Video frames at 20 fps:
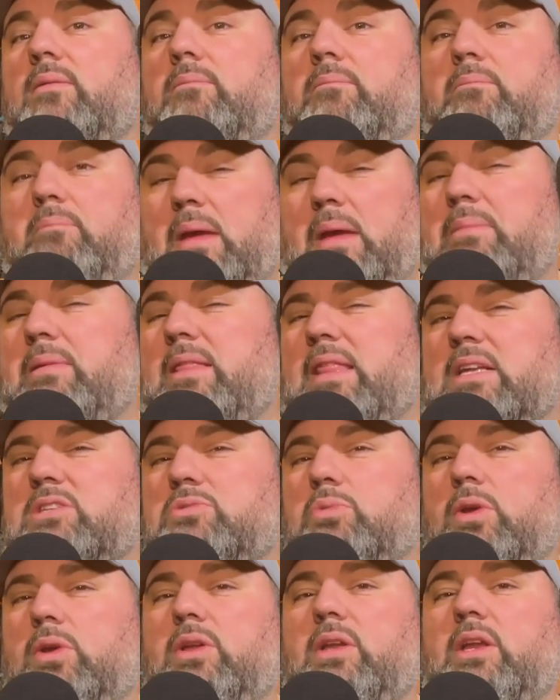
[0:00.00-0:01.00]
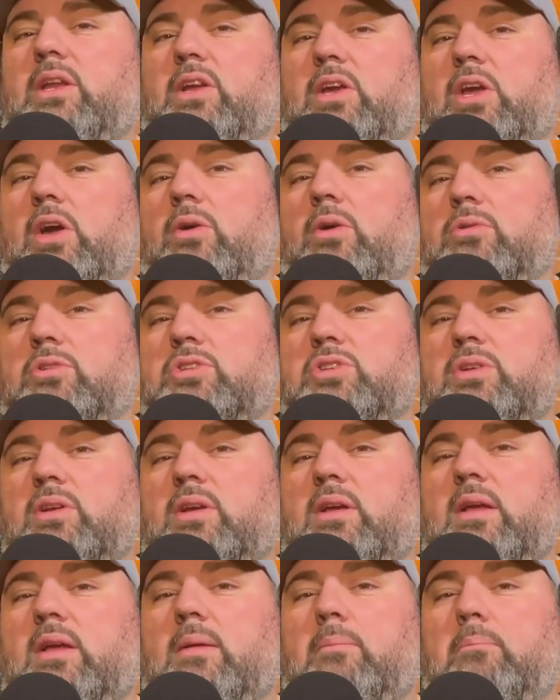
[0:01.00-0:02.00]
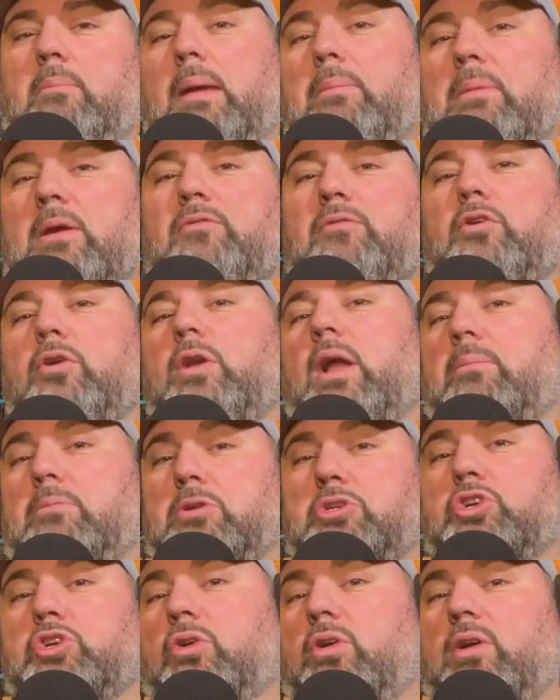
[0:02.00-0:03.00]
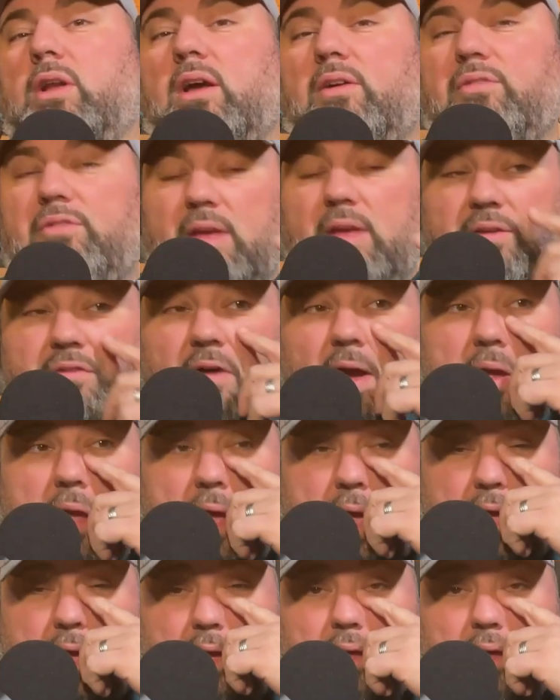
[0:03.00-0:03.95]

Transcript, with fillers: maybe that's where you need a coach. Maybe if you're not mature enough, if I,